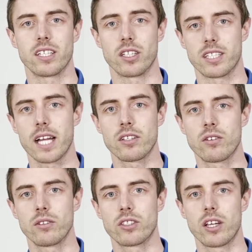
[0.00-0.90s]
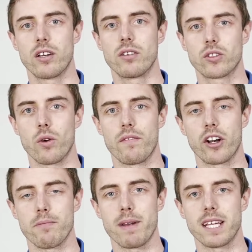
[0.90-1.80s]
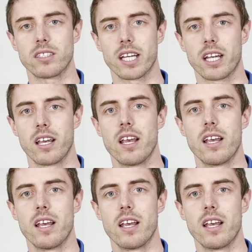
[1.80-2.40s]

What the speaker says: as a technical skill, so a very basic